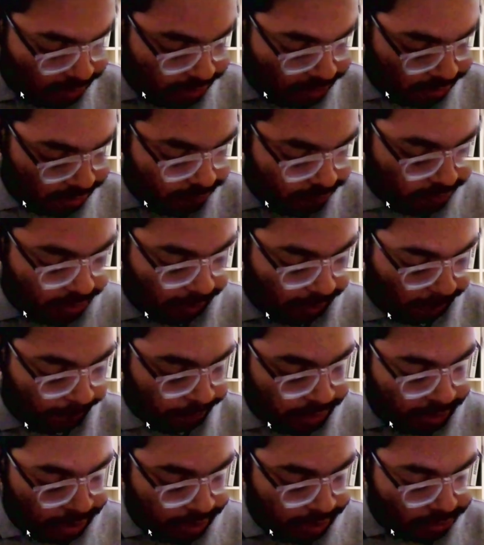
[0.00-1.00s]
1.
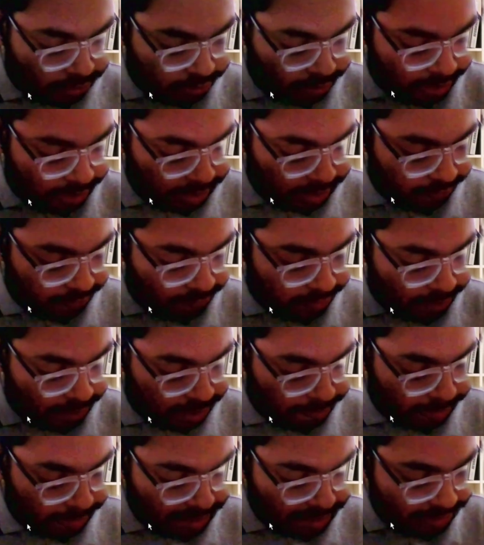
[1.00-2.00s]
So here 1
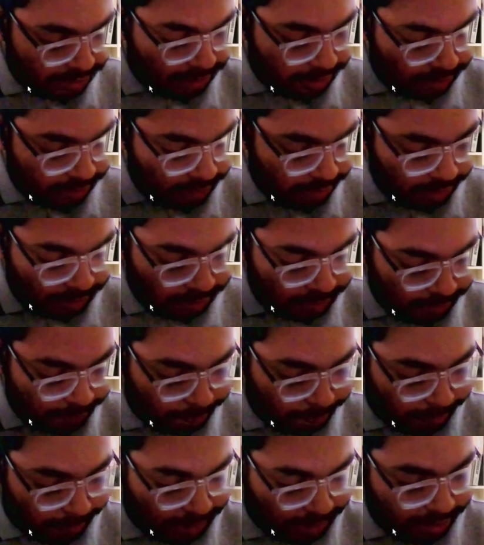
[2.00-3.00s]
means
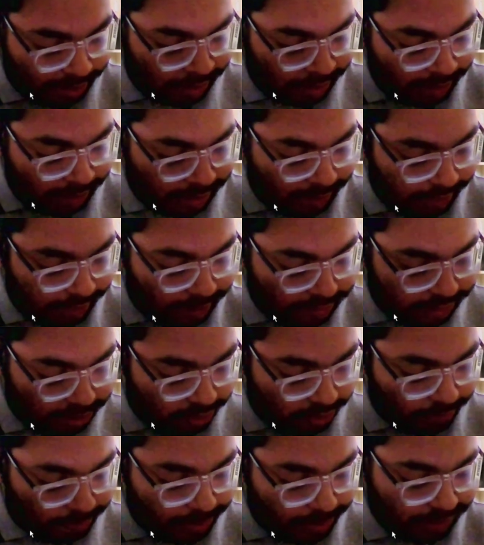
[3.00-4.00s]
male and 0
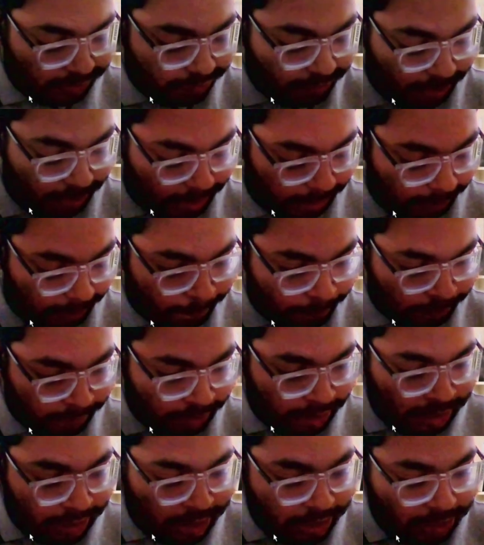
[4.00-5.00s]
means female.
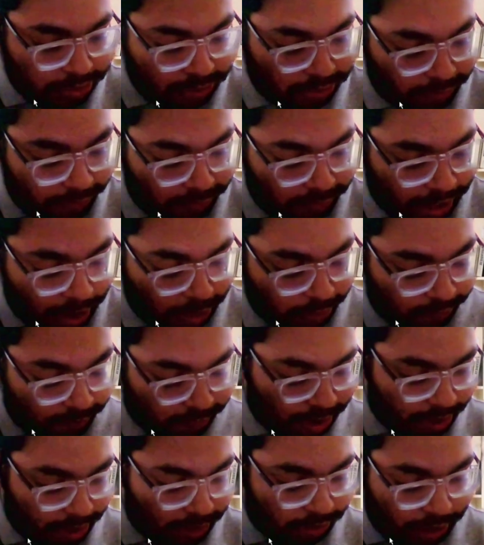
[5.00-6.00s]
So how
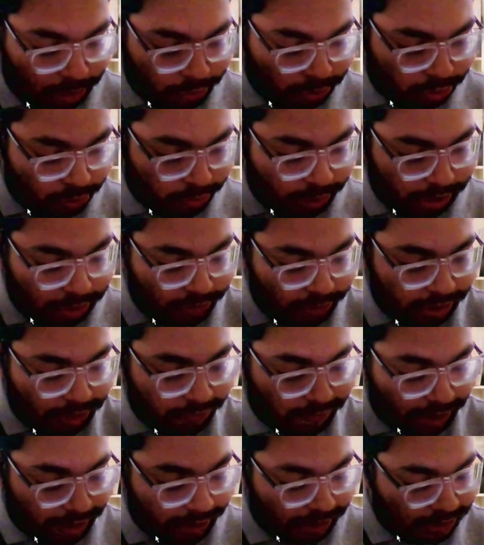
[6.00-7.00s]
to calculate
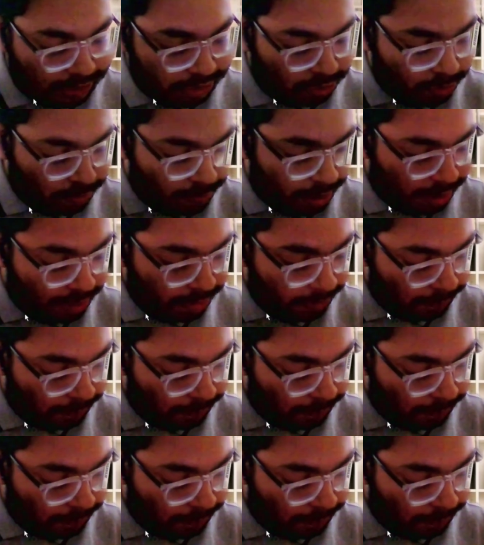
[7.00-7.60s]
Y0 bar?